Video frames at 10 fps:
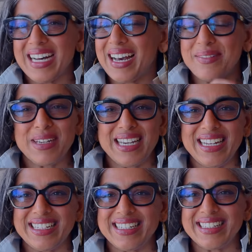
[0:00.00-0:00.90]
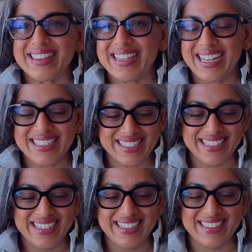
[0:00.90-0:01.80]
I mean, that's
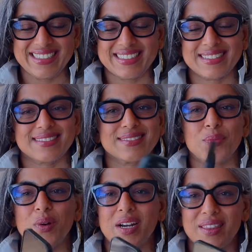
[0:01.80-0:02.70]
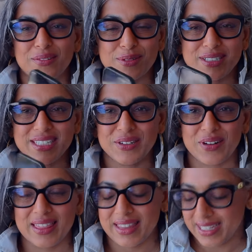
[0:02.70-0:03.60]
like one of the really
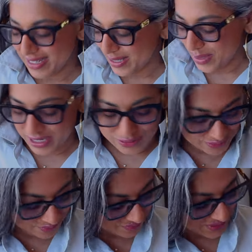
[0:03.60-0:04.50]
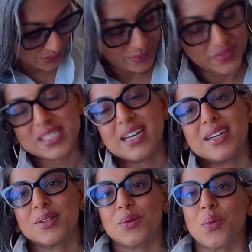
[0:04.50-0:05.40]
great things about Louis
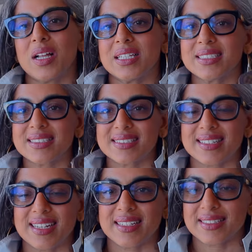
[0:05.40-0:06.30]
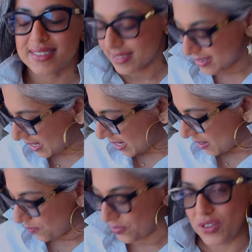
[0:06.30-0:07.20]
Vuitton wallets is
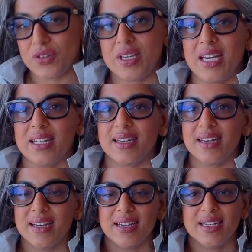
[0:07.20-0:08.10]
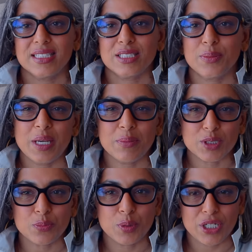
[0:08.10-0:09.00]
you get to be able
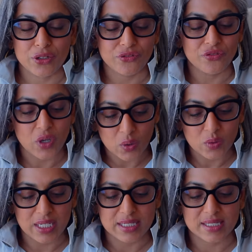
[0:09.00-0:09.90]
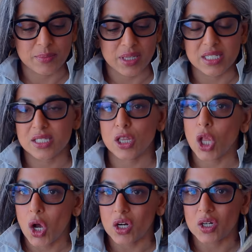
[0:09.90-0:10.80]
to put your phone in some of these
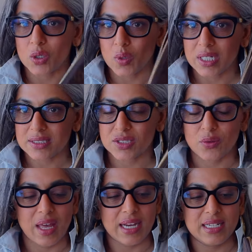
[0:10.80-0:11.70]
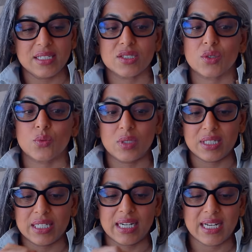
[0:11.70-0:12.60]
longer ones. So that is
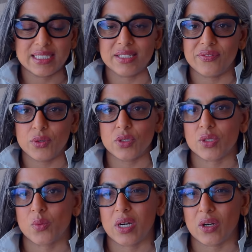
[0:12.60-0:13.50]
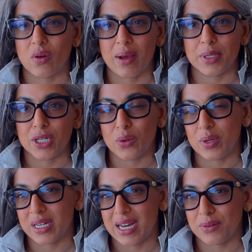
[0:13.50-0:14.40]
really nice if you just want to grab and go
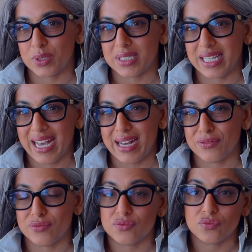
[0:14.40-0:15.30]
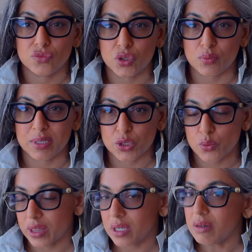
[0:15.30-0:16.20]
and not really have too much
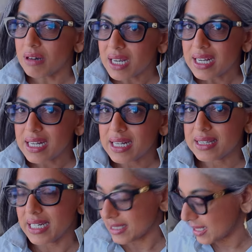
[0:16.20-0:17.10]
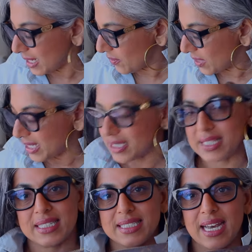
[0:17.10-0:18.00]
with you. That's kind of a nice
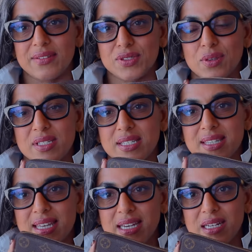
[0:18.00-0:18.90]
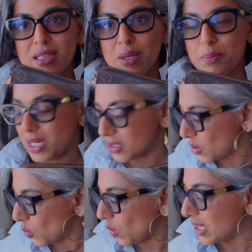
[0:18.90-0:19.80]
thing to have. So this is the
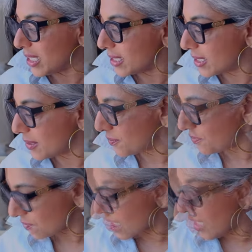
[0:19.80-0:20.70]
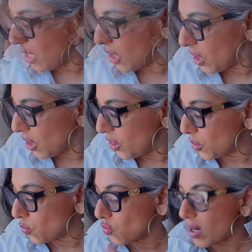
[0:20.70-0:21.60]
Clemence wallet.
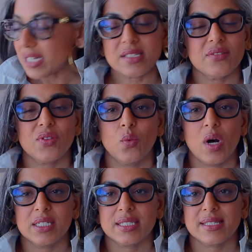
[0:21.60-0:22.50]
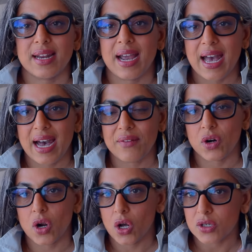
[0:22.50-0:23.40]
The rest of the wallets that I have
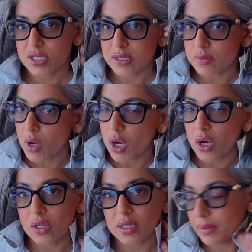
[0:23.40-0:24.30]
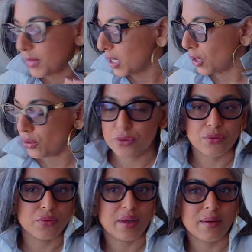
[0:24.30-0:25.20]
are all small. I'm going to go
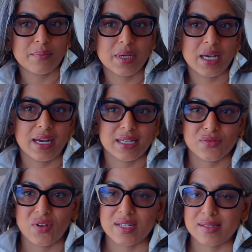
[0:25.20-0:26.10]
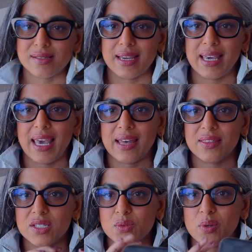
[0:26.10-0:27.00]
through them as fast as I can.
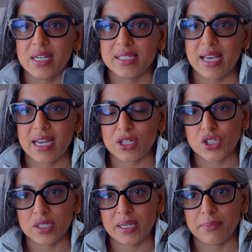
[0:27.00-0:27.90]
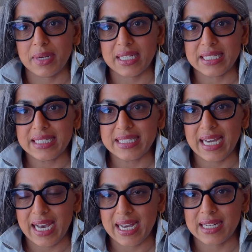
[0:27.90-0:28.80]
This one is actually my
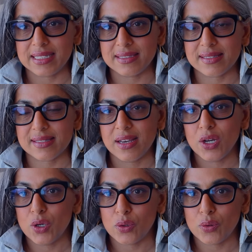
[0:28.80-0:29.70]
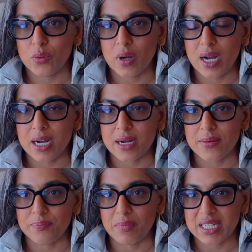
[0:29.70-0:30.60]
dad's
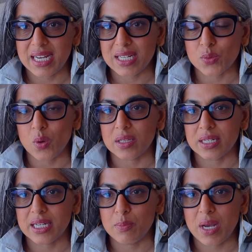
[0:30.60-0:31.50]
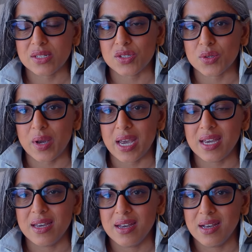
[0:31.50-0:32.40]
wallet. He passed
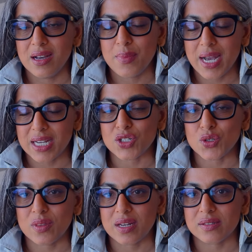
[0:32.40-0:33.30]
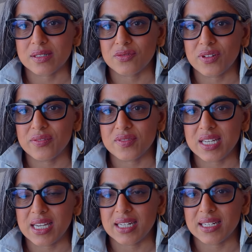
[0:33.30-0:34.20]
away back in
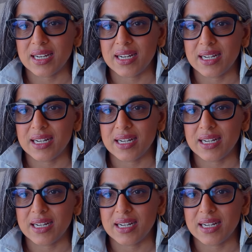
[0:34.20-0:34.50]
2015.